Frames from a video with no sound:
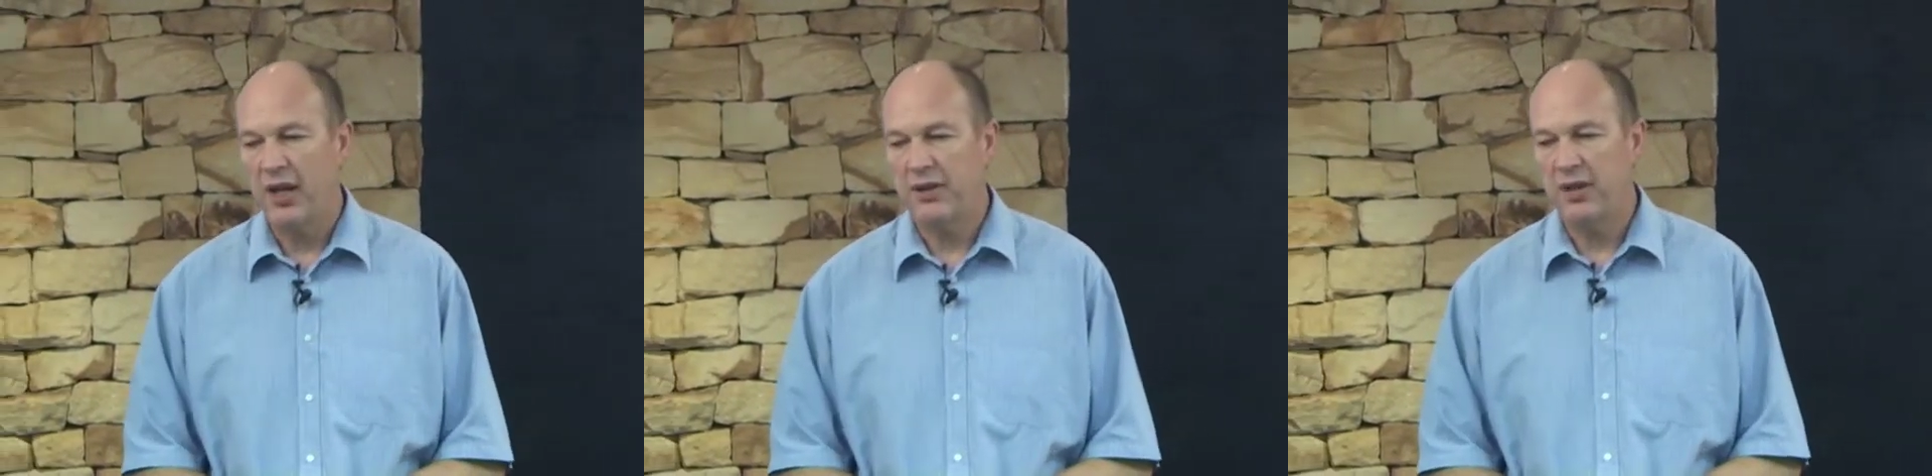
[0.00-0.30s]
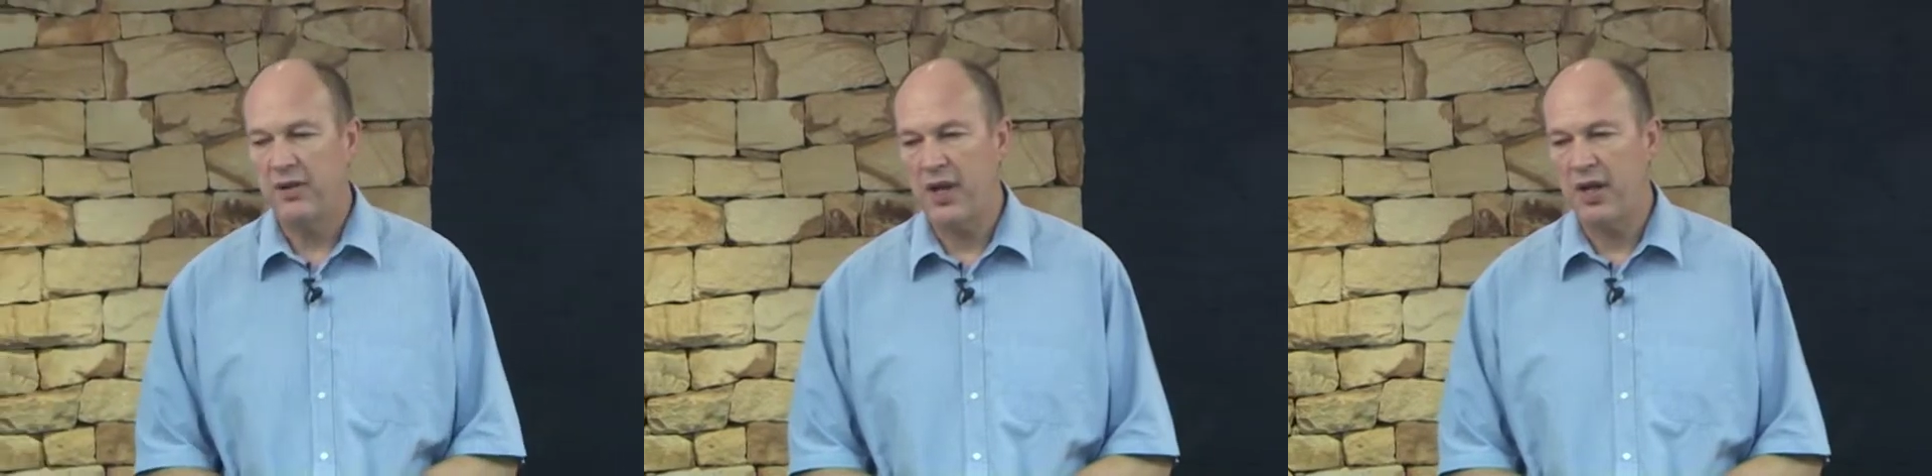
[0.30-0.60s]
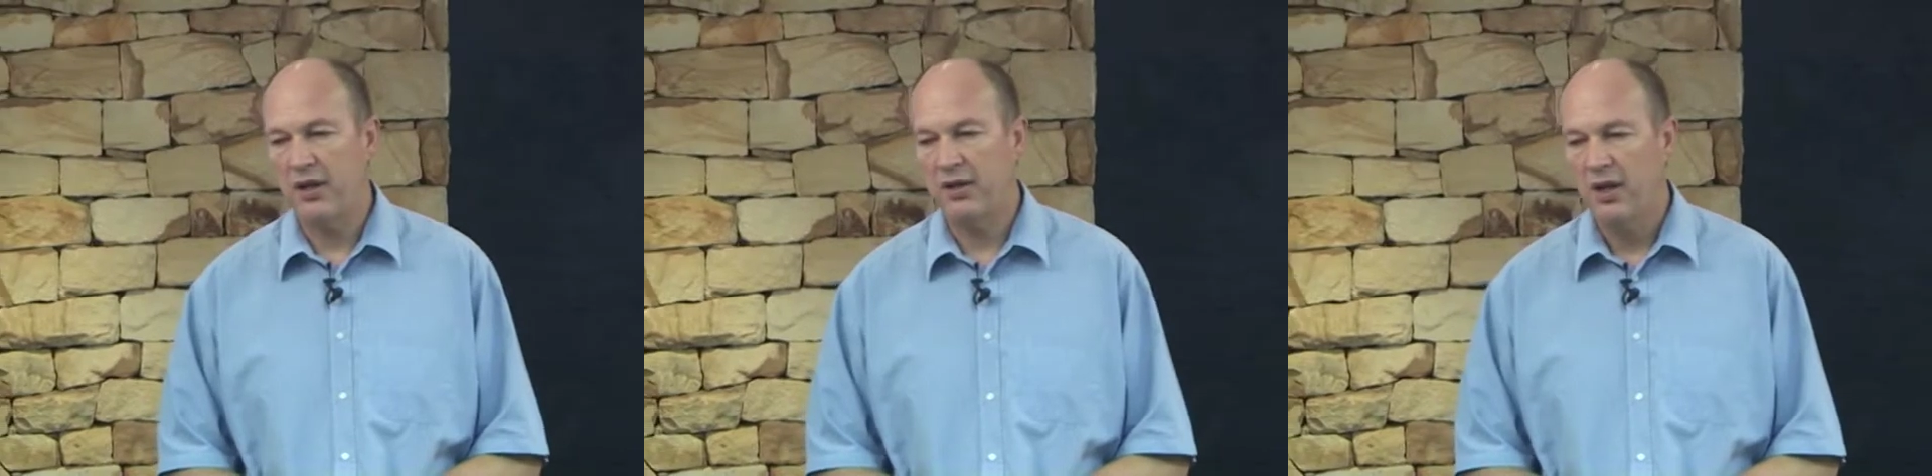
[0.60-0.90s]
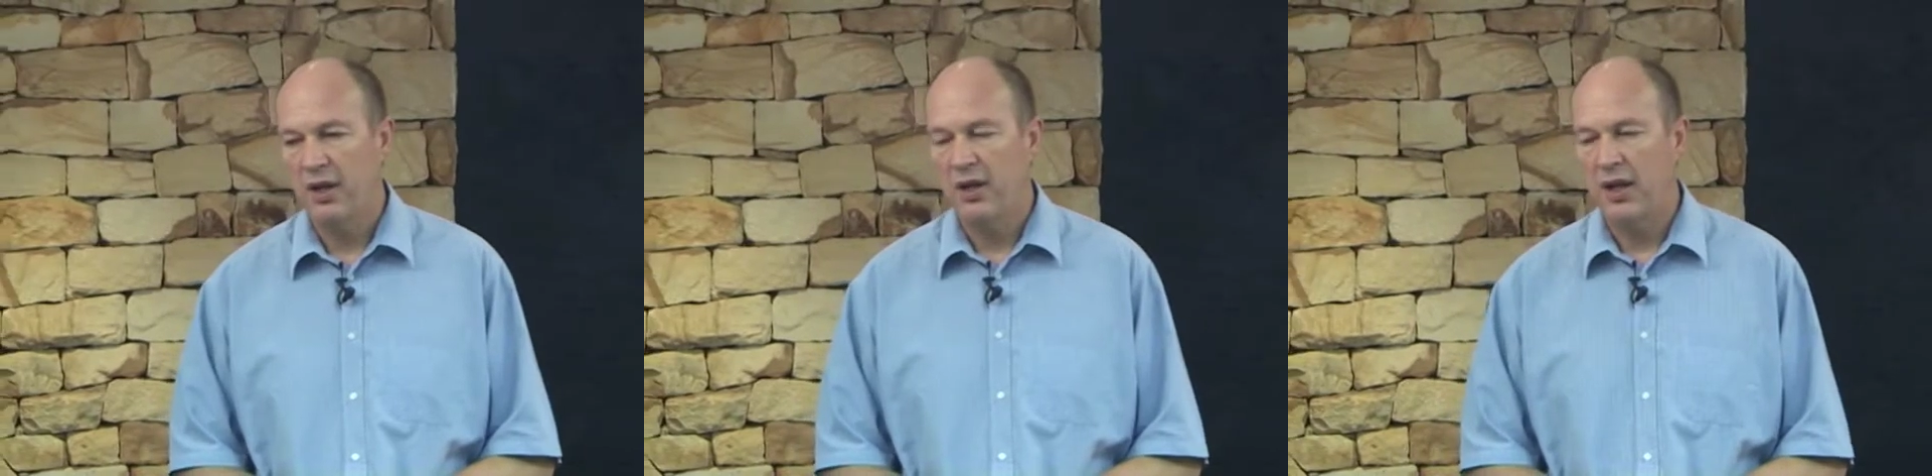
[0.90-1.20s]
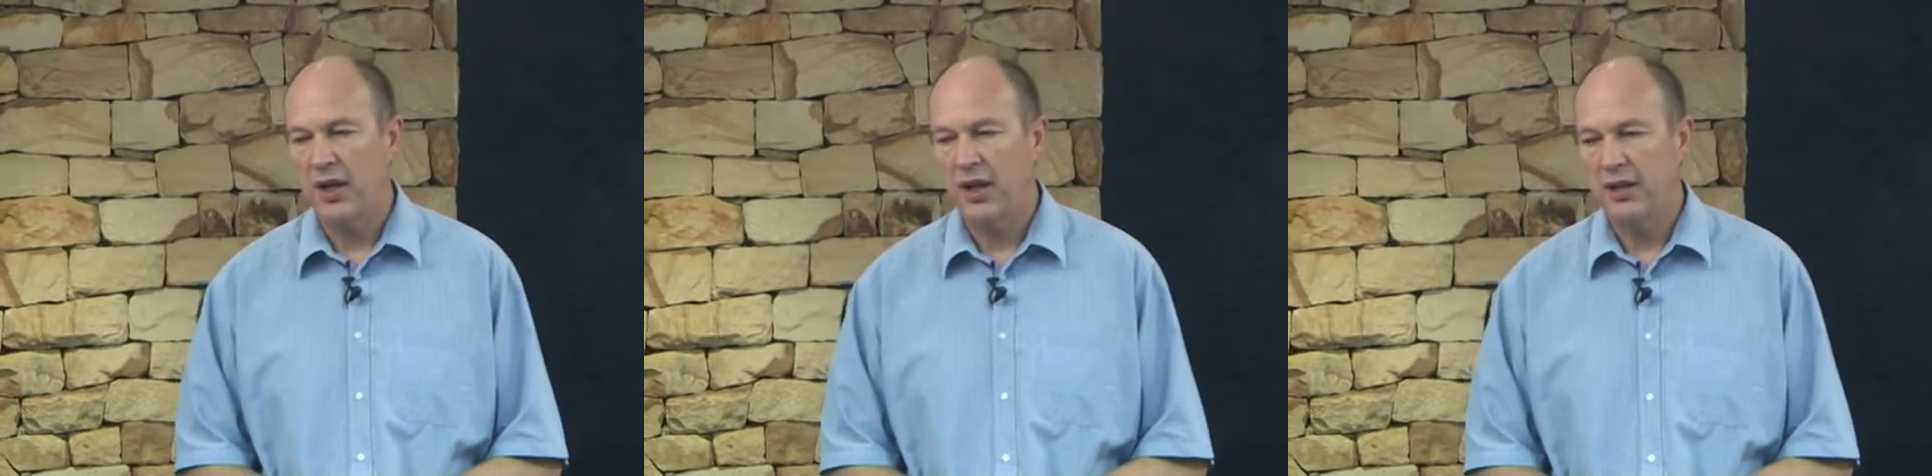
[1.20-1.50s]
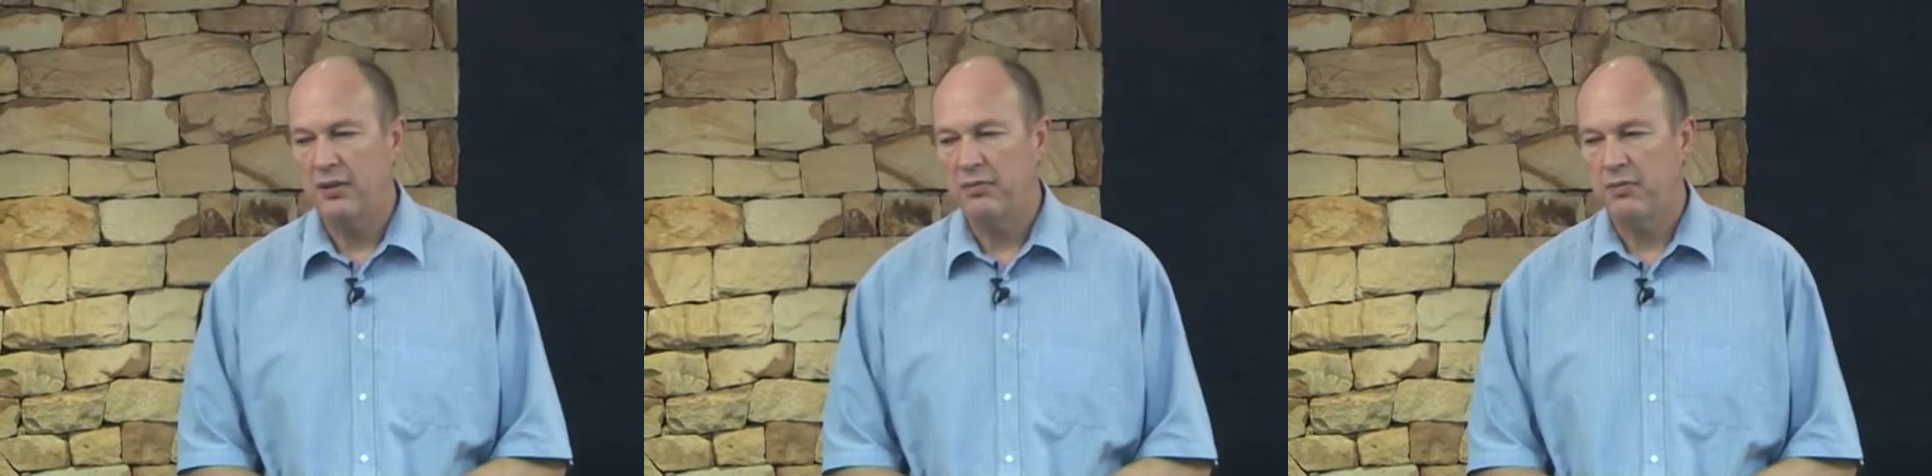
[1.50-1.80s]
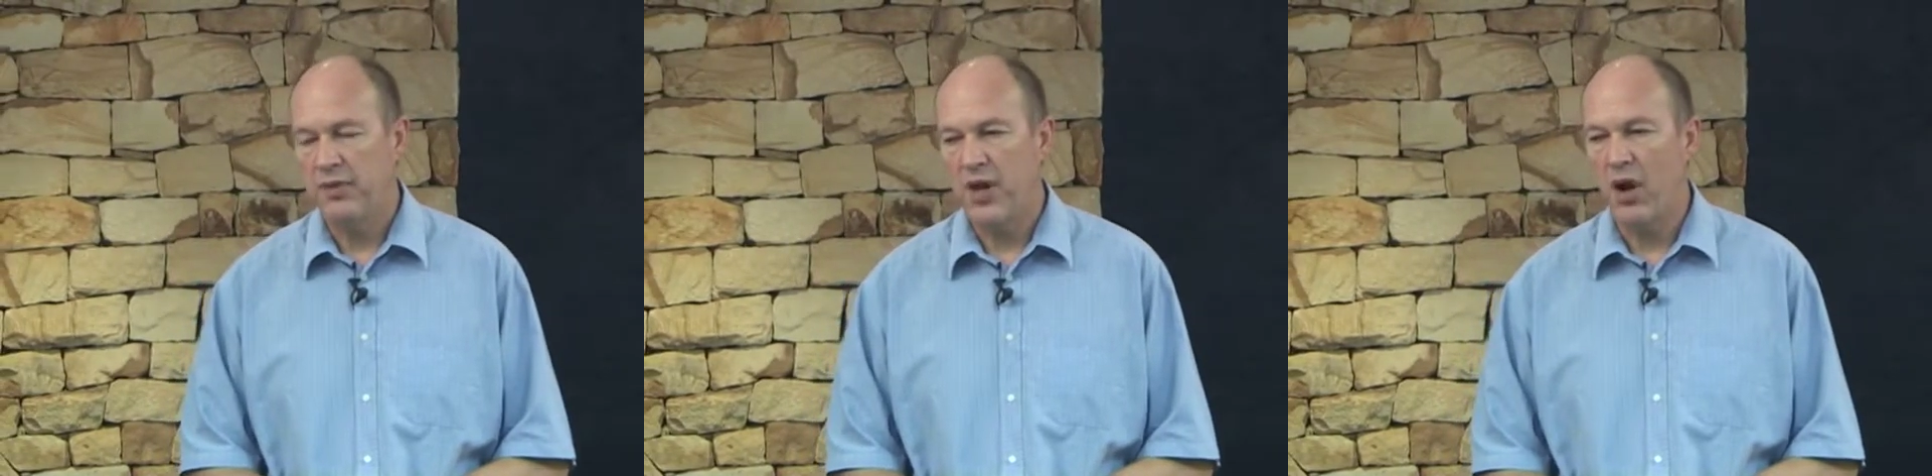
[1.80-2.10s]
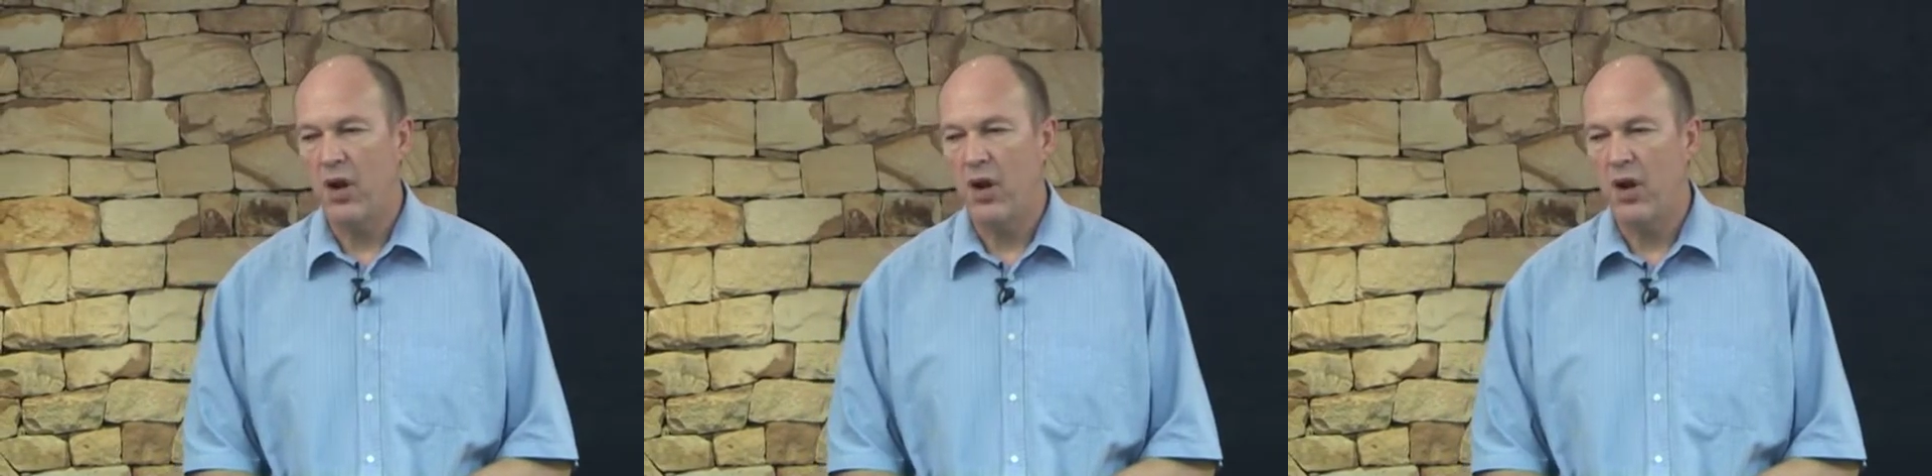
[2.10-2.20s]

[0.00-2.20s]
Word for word: under their, uh, their